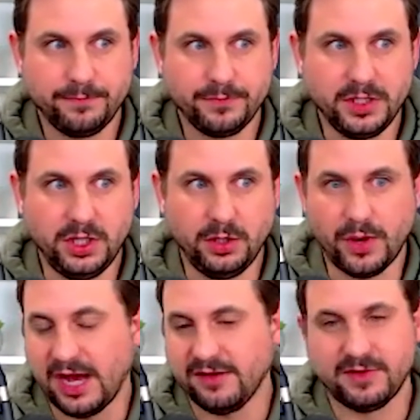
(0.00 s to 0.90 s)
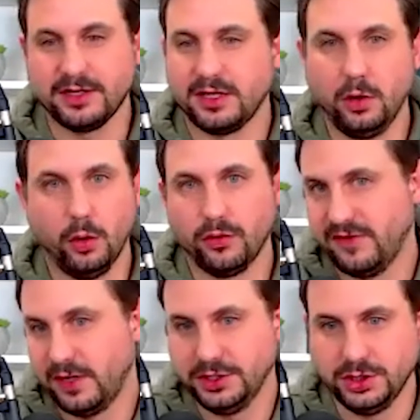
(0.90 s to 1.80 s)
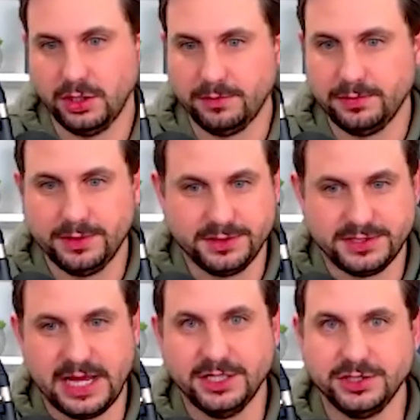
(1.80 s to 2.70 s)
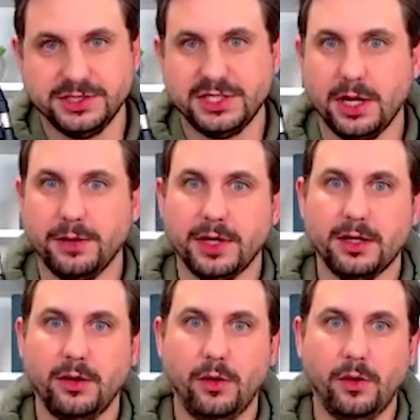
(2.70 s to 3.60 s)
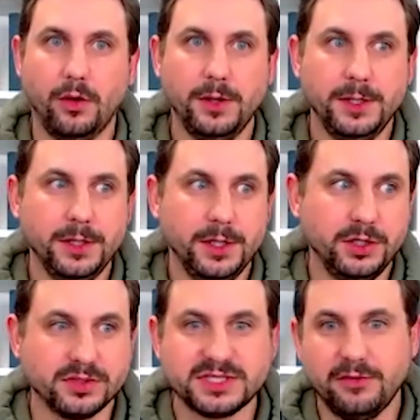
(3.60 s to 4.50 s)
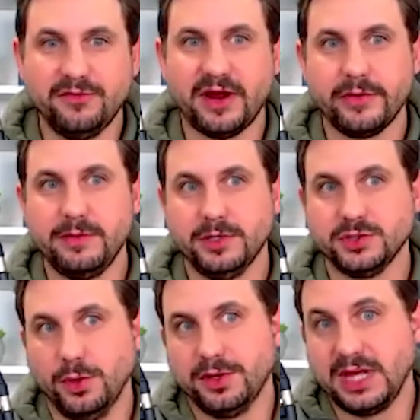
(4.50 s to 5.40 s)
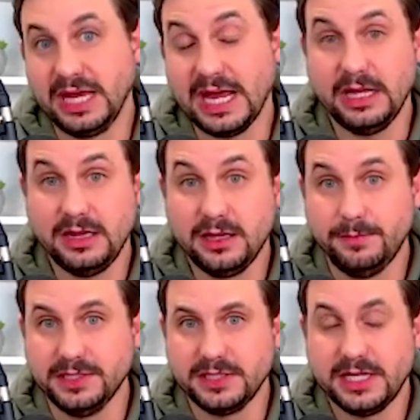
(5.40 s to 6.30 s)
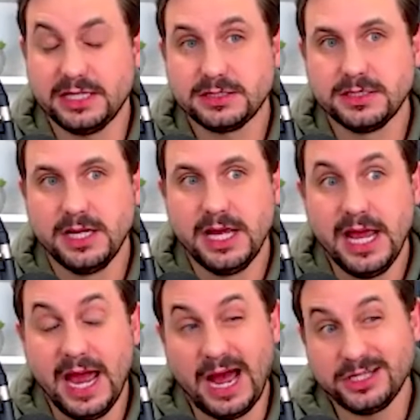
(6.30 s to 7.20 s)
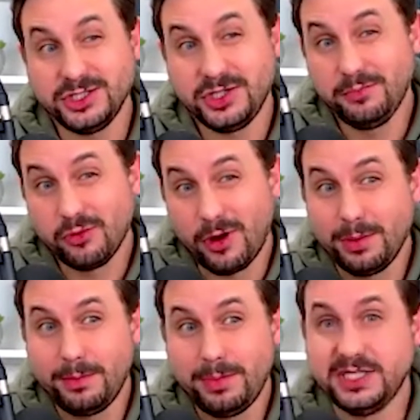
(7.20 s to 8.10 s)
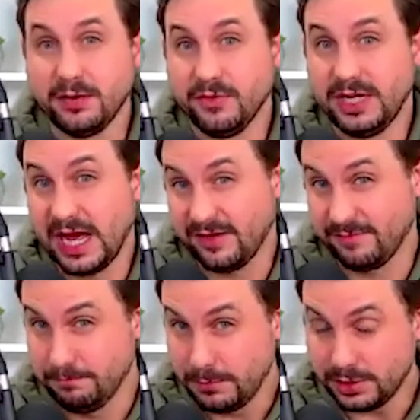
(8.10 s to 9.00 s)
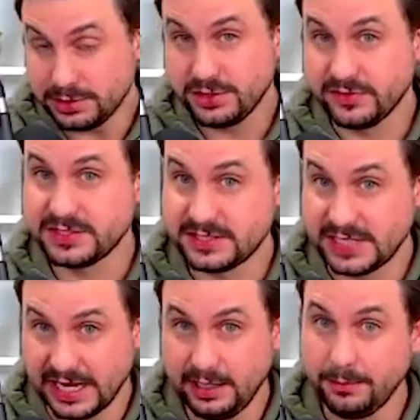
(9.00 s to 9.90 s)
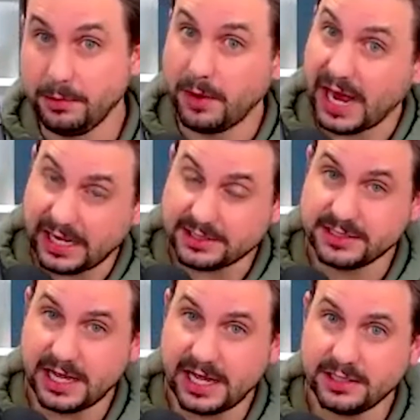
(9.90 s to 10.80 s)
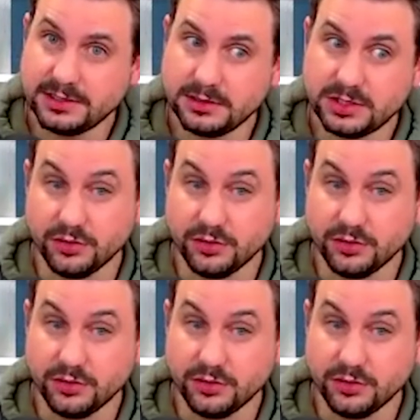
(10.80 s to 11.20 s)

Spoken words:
you have like a glorified job as the agency owner, or you're still very much working in the business. And you probably don't really have much of a saleable asset to